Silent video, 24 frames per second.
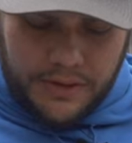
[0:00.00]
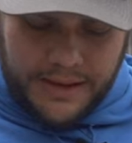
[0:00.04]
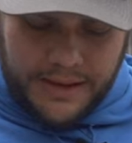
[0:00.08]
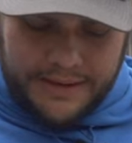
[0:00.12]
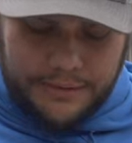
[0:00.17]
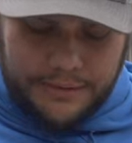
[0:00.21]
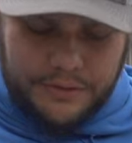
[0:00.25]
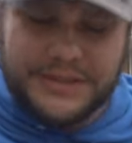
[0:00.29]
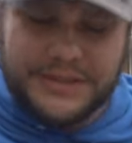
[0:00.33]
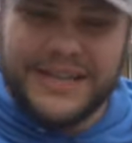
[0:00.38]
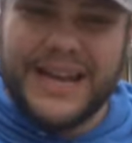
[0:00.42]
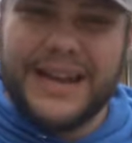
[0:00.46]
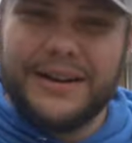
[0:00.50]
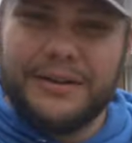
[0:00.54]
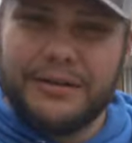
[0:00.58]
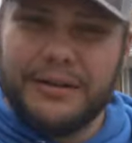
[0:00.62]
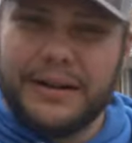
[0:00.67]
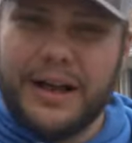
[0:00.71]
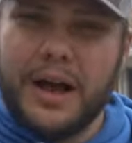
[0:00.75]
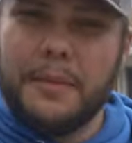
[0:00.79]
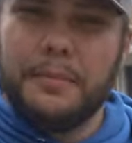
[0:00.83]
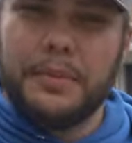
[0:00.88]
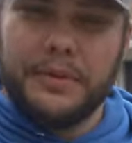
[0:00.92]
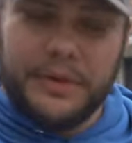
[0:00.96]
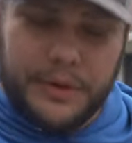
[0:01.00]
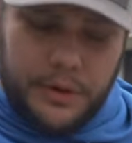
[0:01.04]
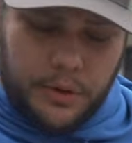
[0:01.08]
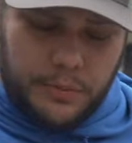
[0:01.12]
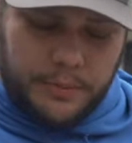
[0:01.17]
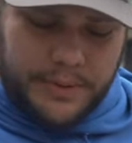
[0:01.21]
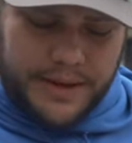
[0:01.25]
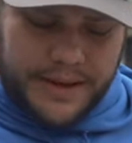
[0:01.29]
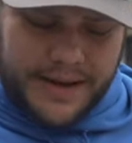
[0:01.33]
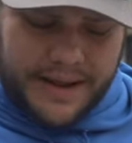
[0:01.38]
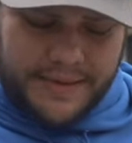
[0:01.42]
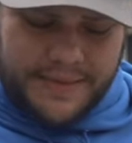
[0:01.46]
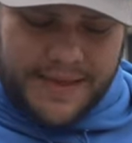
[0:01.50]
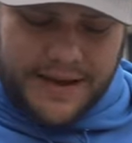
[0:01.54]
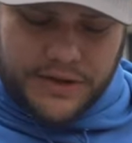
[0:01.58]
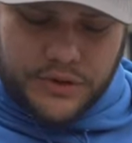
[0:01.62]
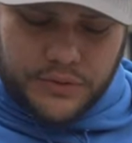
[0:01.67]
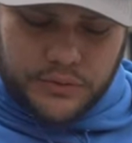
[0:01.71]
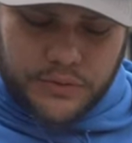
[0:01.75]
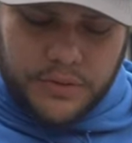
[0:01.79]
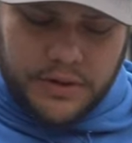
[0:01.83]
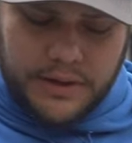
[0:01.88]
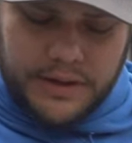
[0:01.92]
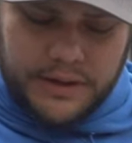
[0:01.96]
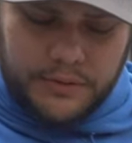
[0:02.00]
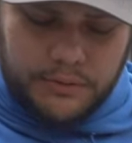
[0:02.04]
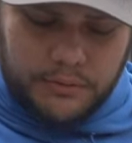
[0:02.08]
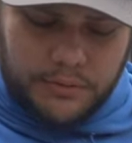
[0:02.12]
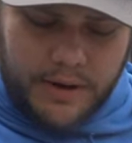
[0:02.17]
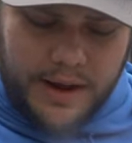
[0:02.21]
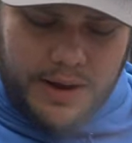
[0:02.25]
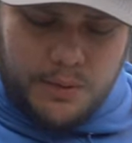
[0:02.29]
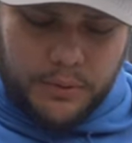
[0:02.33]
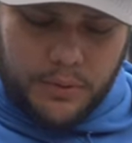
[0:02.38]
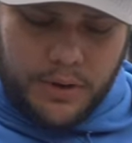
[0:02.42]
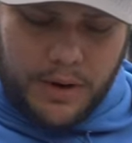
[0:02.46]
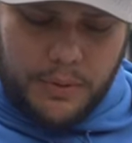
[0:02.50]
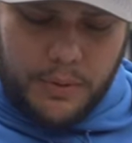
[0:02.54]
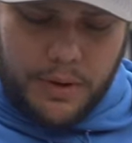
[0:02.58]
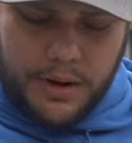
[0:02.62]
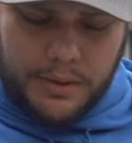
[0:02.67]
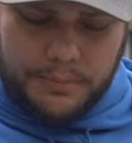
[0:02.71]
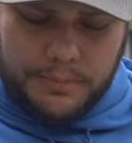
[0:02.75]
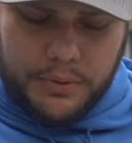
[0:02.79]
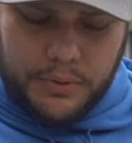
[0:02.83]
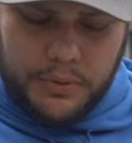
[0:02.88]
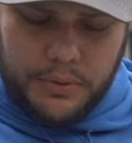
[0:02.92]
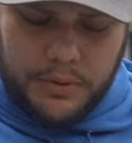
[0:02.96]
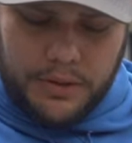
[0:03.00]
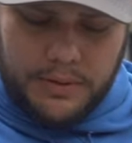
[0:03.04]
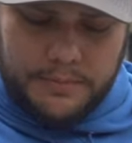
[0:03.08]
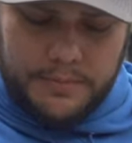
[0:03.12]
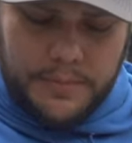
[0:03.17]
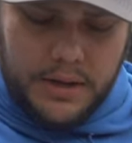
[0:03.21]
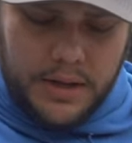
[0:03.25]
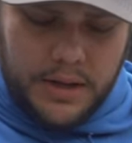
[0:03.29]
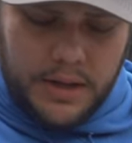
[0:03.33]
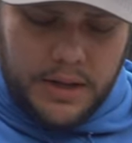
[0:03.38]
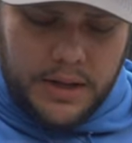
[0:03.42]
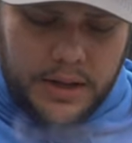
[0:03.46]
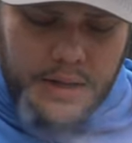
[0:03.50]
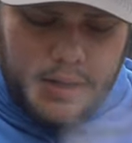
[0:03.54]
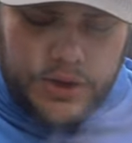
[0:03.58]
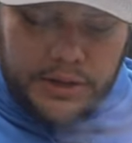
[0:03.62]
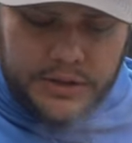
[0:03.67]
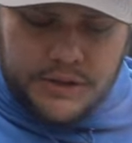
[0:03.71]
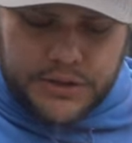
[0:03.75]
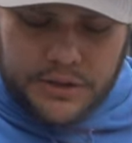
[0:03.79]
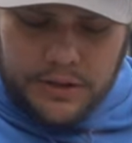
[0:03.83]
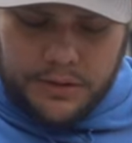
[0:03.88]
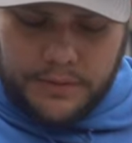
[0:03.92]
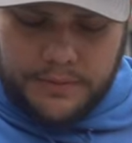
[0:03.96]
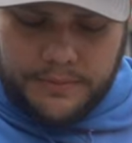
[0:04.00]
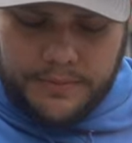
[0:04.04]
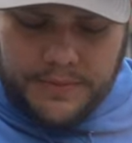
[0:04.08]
like they're tendering up a little bit, and that's really right where I want to pull them. So